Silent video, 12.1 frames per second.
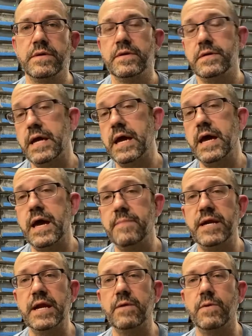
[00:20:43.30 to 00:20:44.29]
Yeah, I
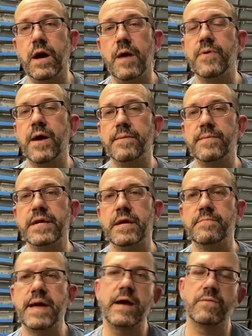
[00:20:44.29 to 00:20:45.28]
mean, I'll probably
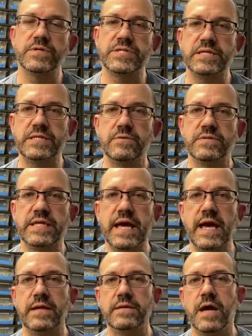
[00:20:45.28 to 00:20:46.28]
come back once I deal with
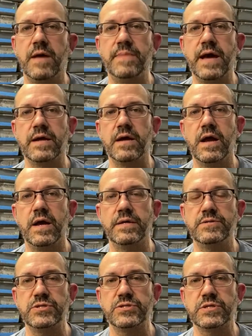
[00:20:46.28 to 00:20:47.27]
that and hop back on
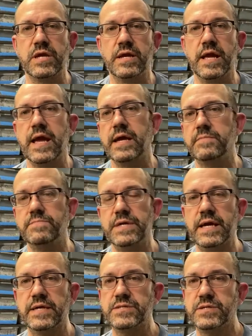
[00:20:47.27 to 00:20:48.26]
and just kind of hang in
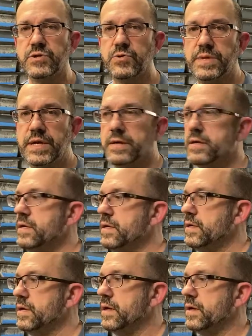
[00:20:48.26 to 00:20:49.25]
BS a little bit,
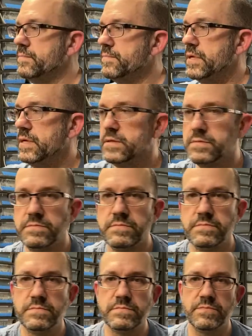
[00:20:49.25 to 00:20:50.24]
and
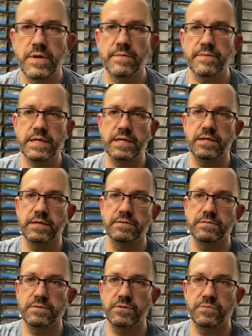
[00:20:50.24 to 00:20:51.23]
probably get a
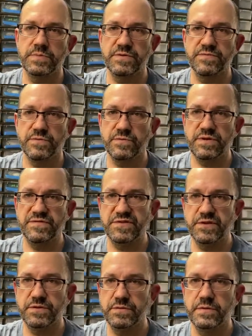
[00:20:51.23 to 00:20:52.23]
little bit of a
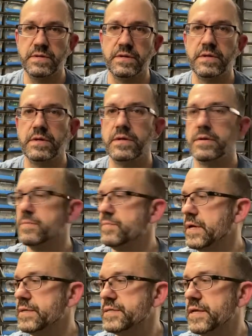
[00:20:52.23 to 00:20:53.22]
refill.
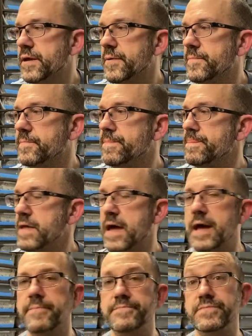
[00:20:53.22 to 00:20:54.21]
But
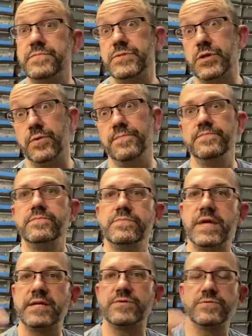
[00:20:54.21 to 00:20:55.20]
yeah, so
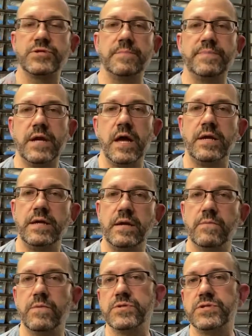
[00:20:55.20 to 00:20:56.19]
thanks for jumping on,
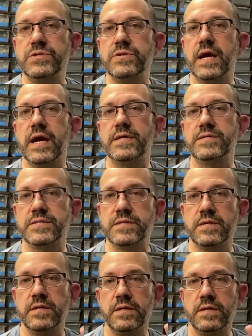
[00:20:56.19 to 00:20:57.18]
and we'll see you guys
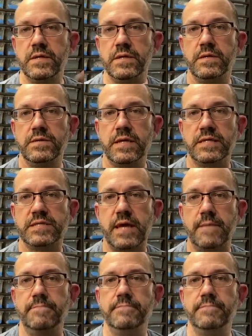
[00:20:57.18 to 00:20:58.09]
next time.